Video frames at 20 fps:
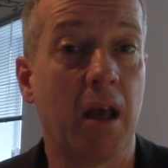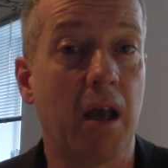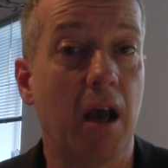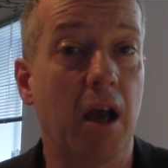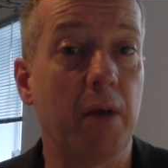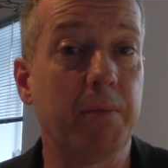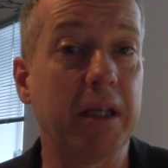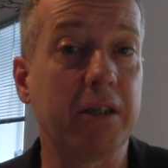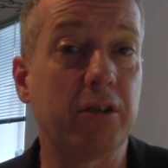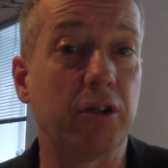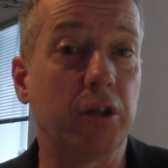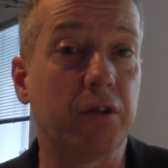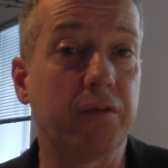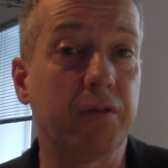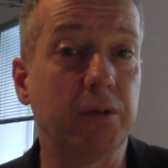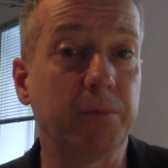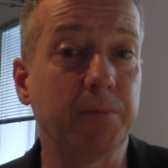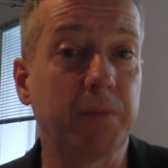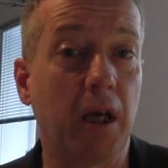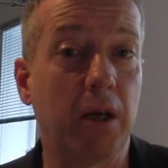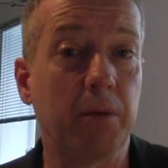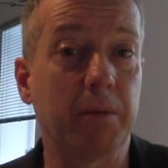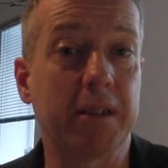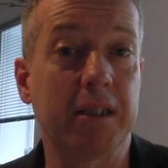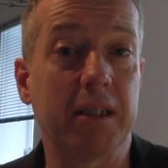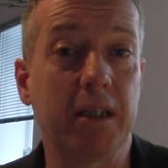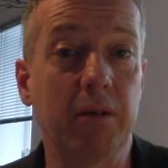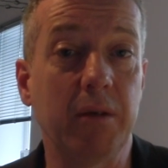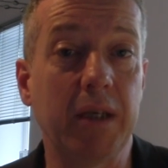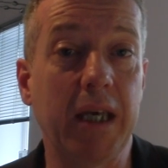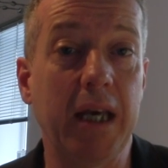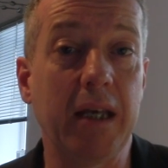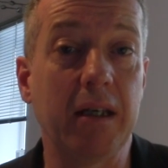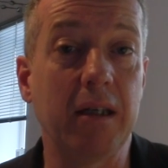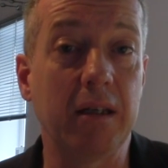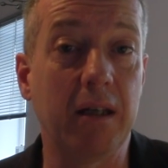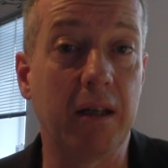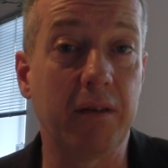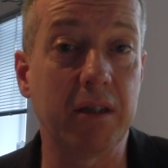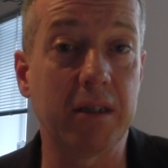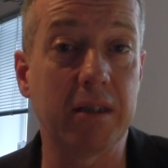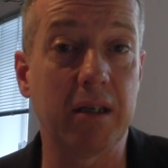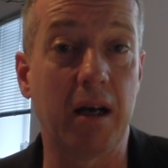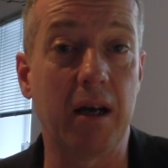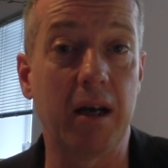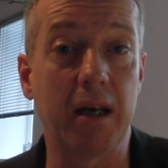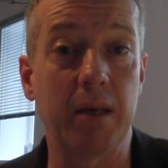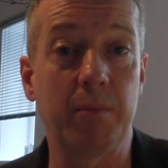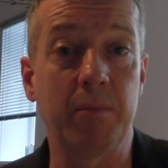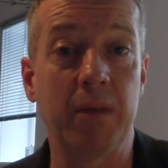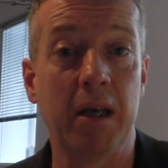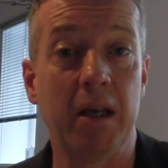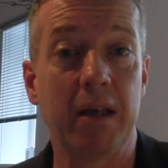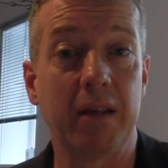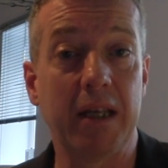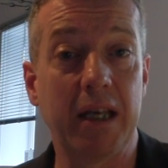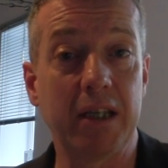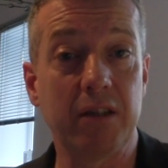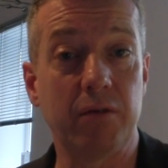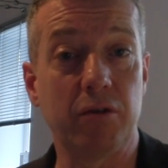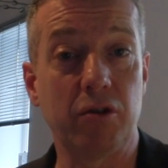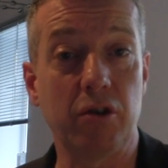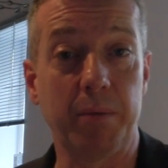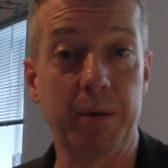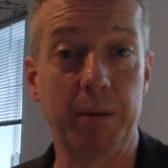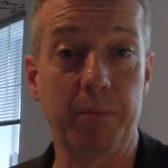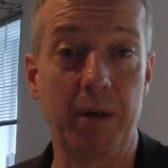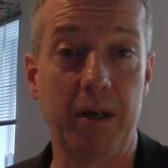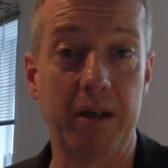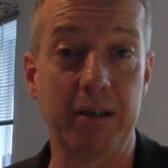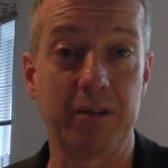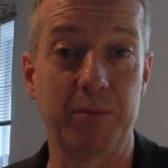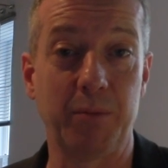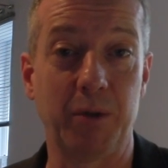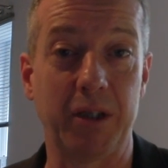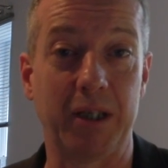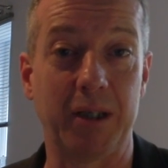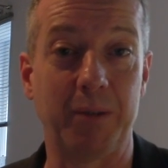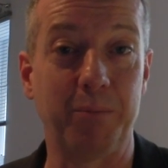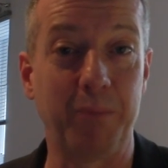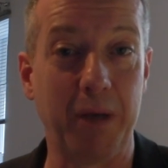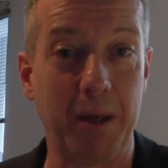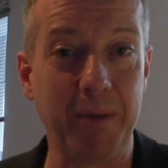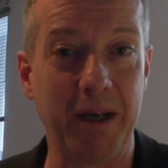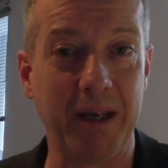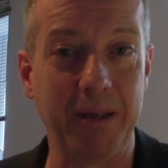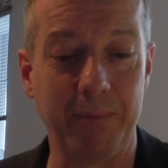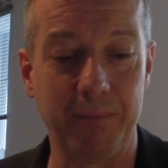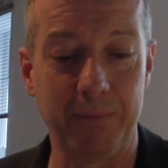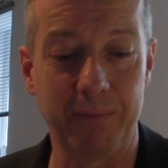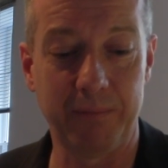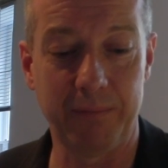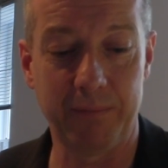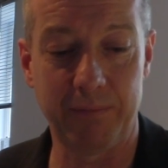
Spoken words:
Hope that's useful. Hope to see you again another time. Thanks for dropping by this morning. Bye-bye.